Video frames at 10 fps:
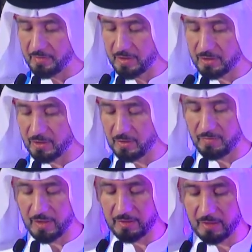version
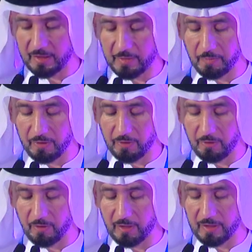of the Internet
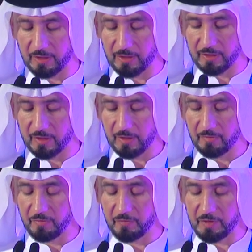Protocol reached
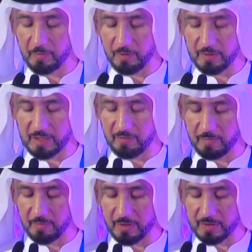
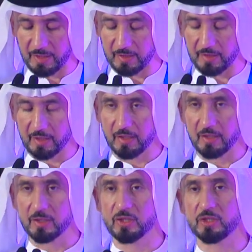50.7%
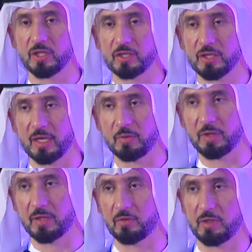in
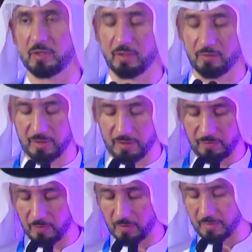January
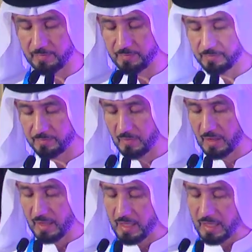2024.
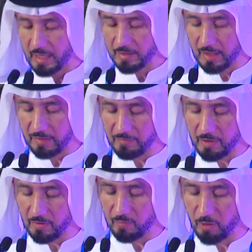And the level
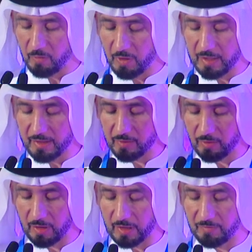of mobile
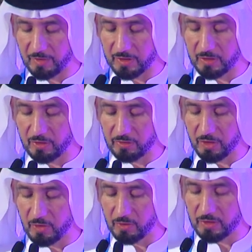network coverage
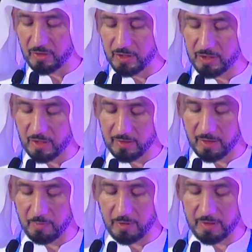continued to reach
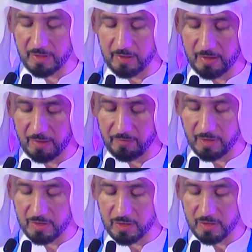100%
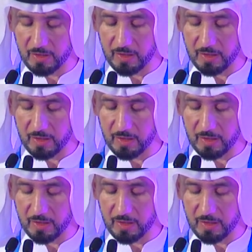coverage.